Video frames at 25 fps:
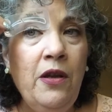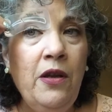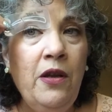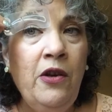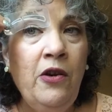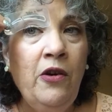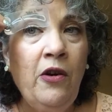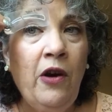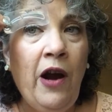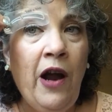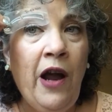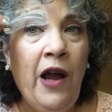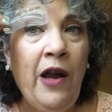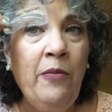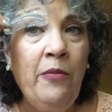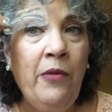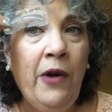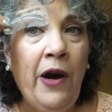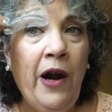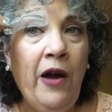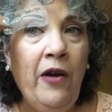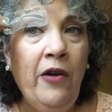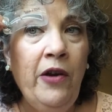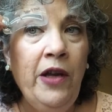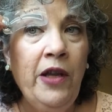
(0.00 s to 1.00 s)
your
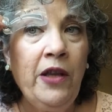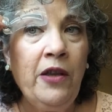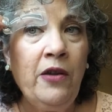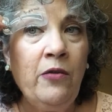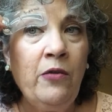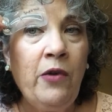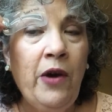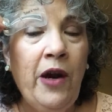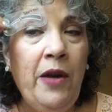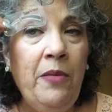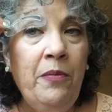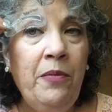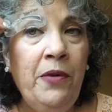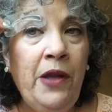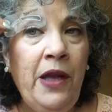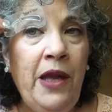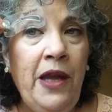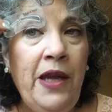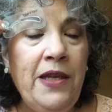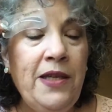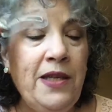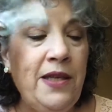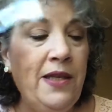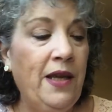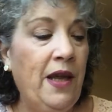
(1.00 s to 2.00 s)
eyebrow in the right
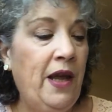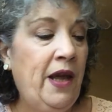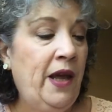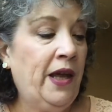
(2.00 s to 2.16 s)
place.